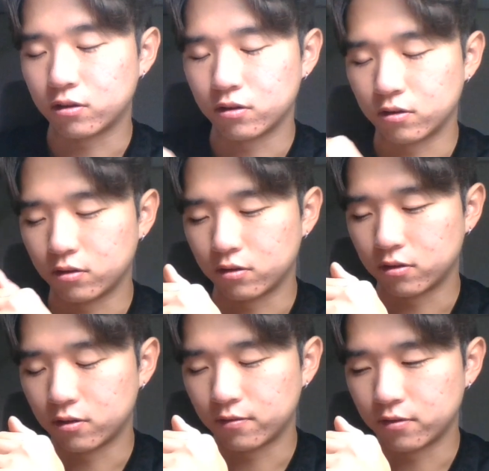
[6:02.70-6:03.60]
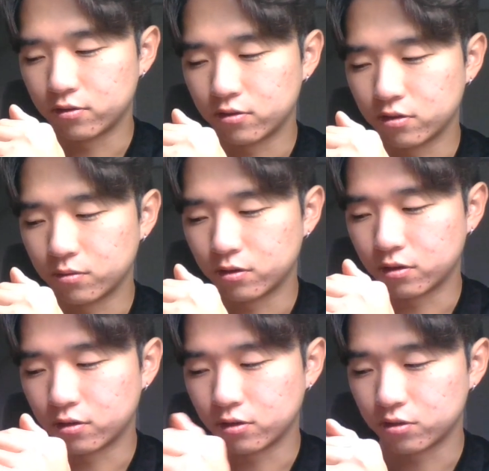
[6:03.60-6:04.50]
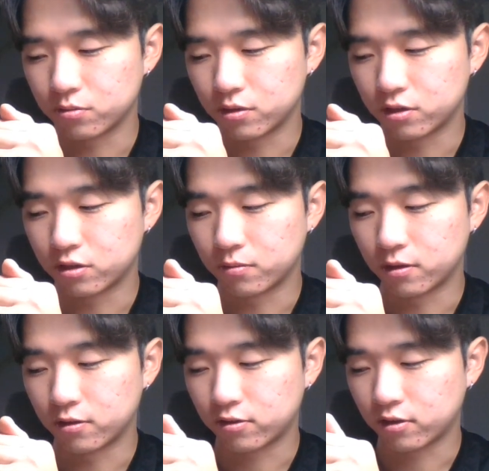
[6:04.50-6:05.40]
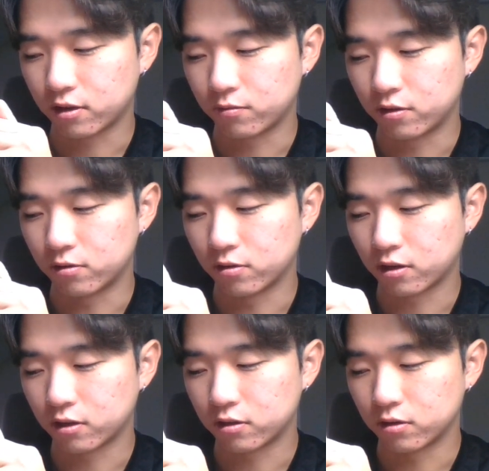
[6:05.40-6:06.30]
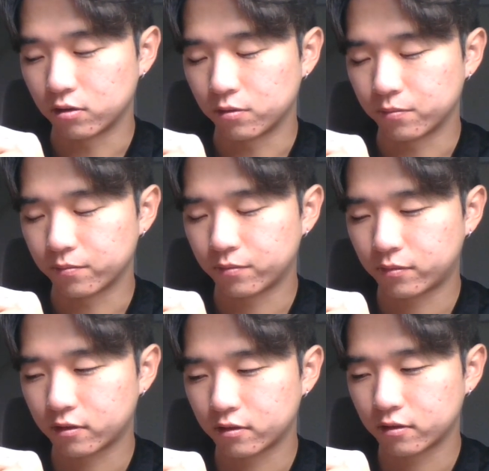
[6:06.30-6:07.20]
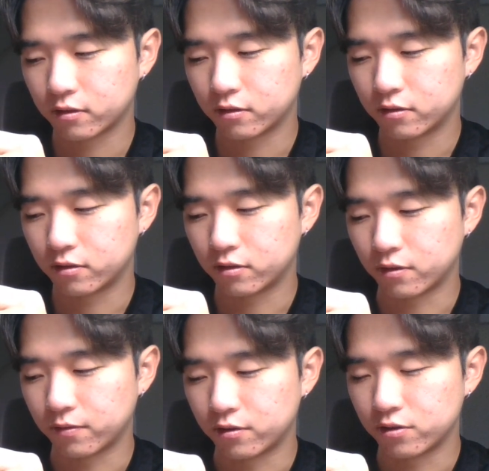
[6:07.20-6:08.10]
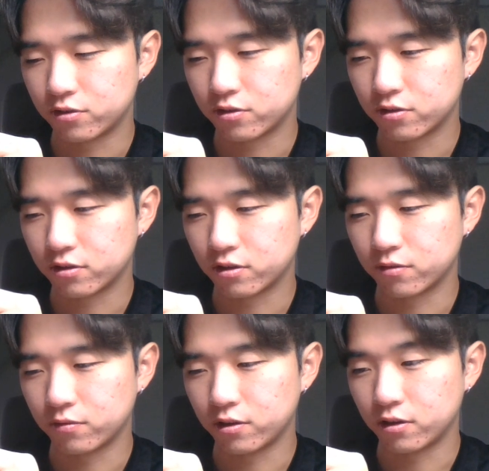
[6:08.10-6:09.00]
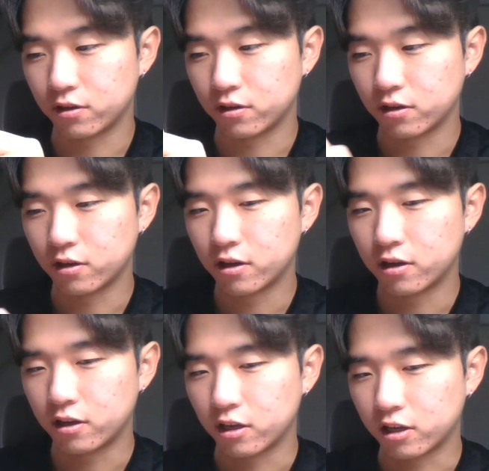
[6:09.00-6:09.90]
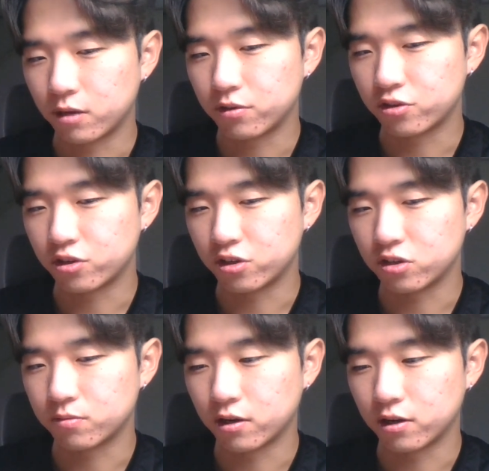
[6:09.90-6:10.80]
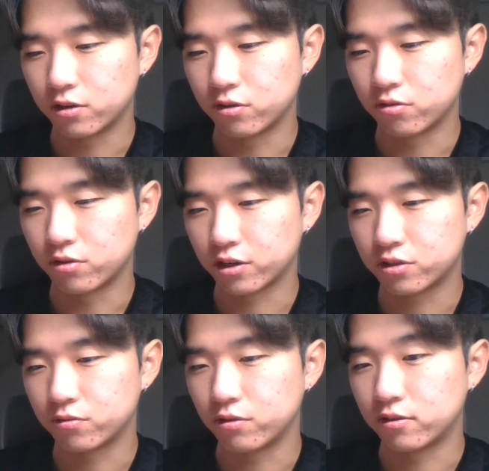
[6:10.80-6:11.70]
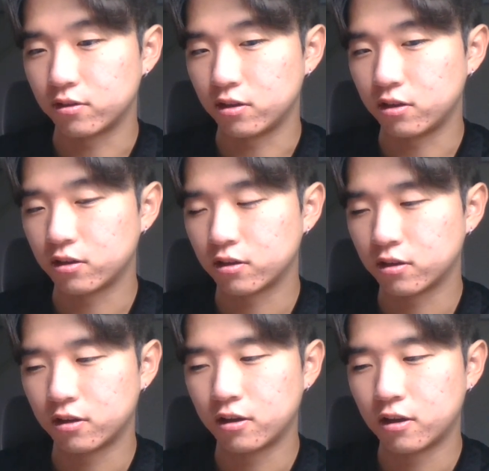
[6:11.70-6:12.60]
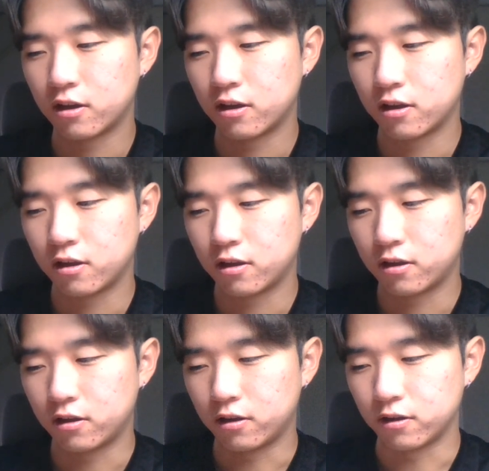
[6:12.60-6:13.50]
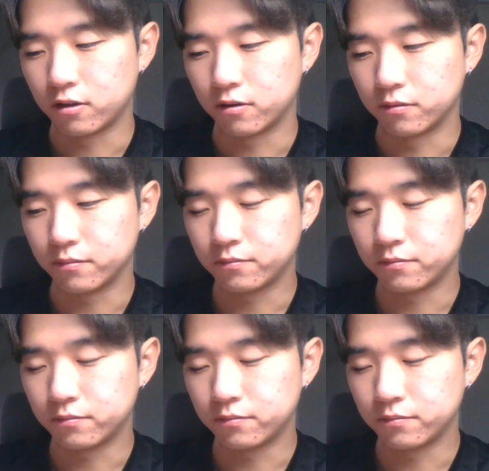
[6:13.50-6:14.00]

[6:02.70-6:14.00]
the definition of the conduction band and the balance scan. We look at the definition, and it can be changed by the direction we see. And